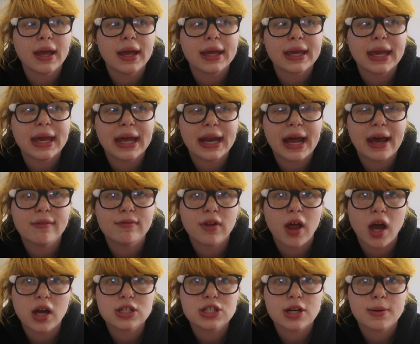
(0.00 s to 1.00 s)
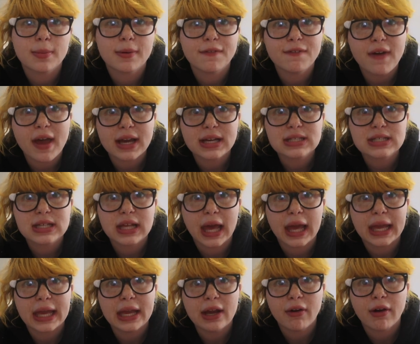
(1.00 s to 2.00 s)
It can have long-term effects
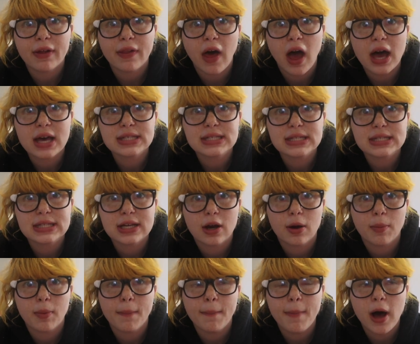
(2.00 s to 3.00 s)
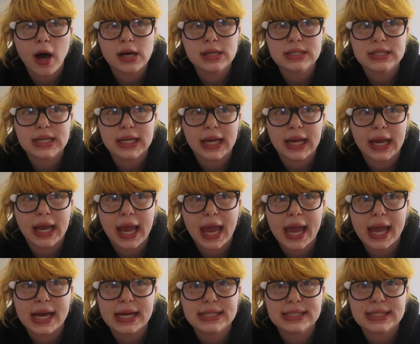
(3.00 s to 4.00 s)
like hearing loss and cerebral palsy,
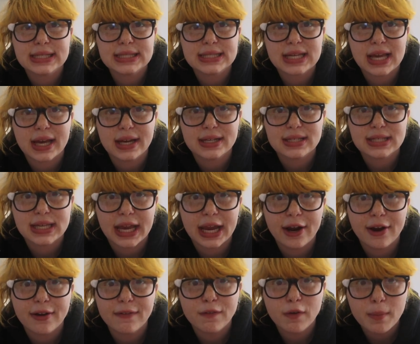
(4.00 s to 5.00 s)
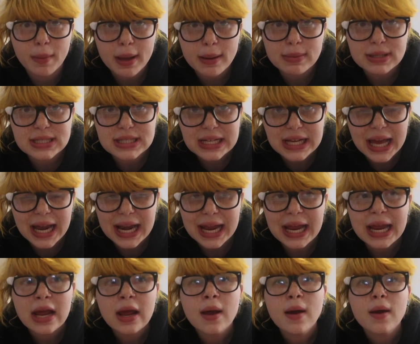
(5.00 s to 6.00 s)
and it's kind of scary for babies to get
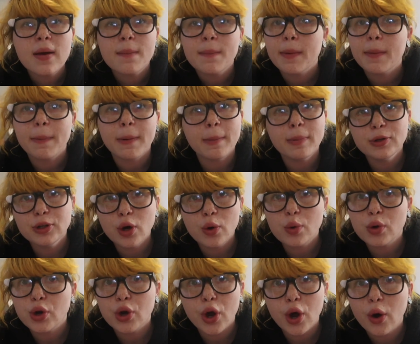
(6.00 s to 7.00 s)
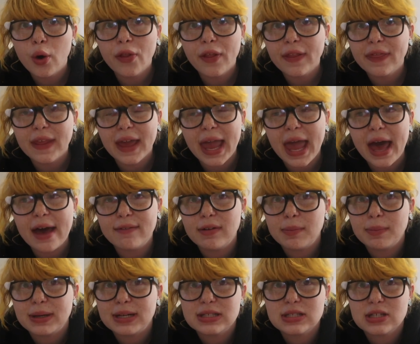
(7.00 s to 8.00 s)
it, but people don't know that they have
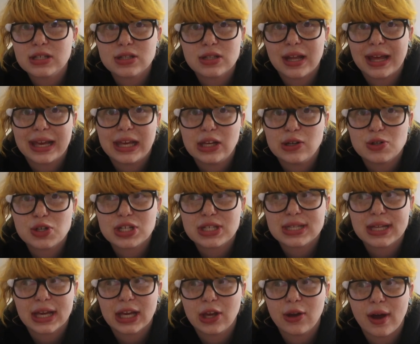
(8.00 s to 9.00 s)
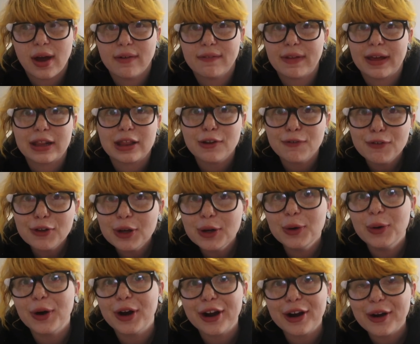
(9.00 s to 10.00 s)
it because like you just think you have like the
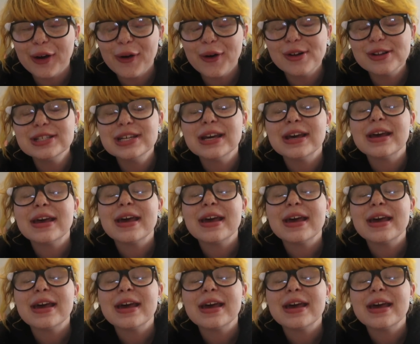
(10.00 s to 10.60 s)
flu or a cold.